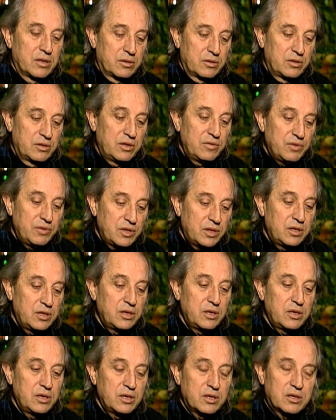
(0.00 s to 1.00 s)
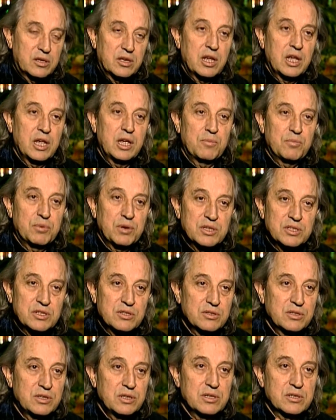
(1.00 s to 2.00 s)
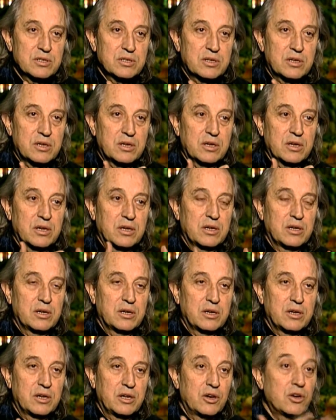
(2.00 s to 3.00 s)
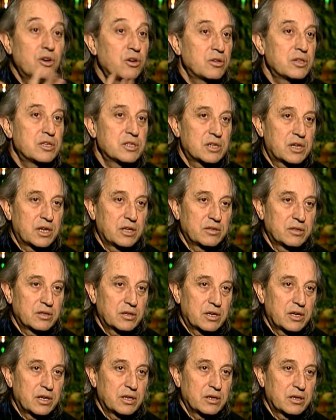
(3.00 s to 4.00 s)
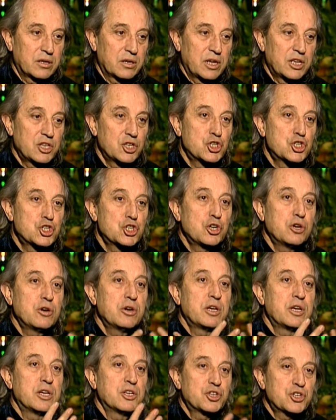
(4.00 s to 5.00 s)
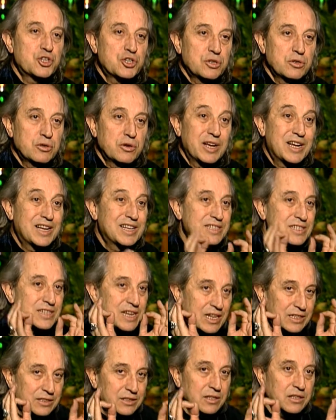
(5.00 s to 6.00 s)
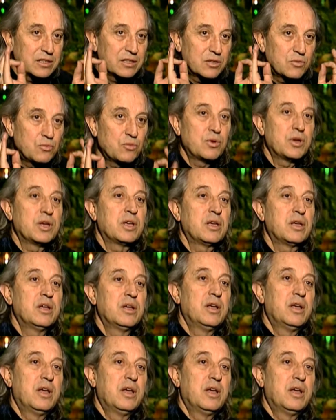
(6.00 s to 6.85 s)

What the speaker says: DVD, tape, LaserDisc, an audience can enjoy a show exactly in the way